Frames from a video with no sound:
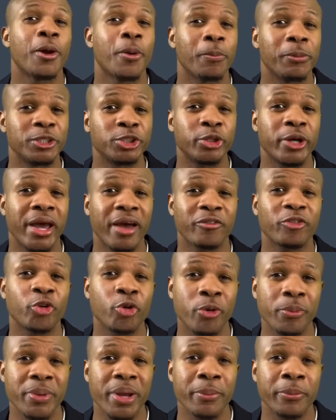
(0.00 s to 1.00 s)
But you have to
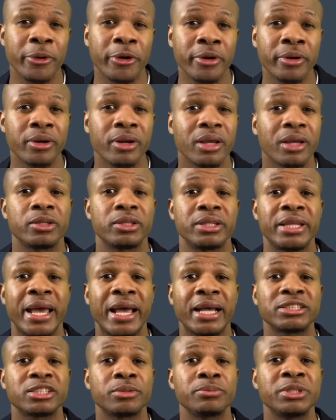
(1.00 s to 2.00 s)
remember, there
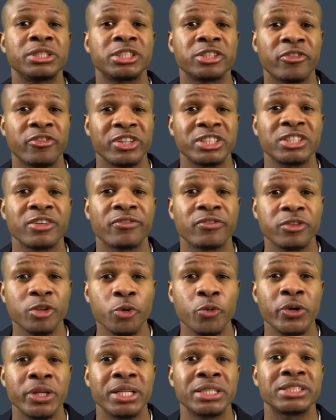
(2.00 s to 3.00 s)
has to be sufficient
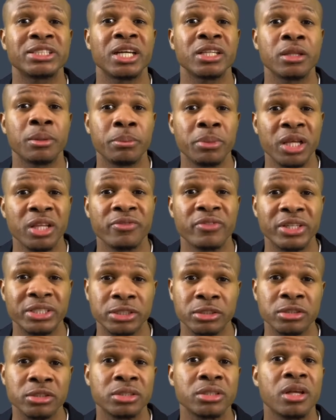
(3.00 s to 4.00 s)
fluid inside the blood
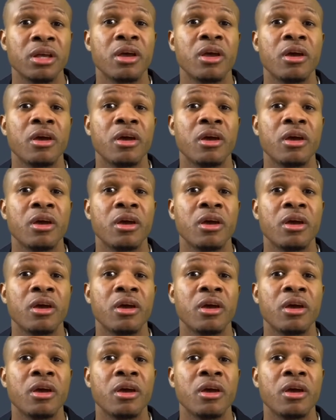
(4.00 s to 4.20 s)
vessels